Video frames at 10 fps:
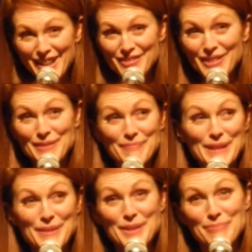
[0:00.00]
I'm
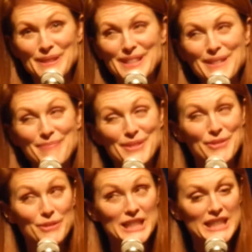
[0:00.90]
maybe I'll bring something to
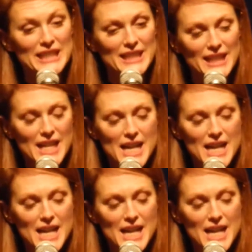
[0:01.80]
read.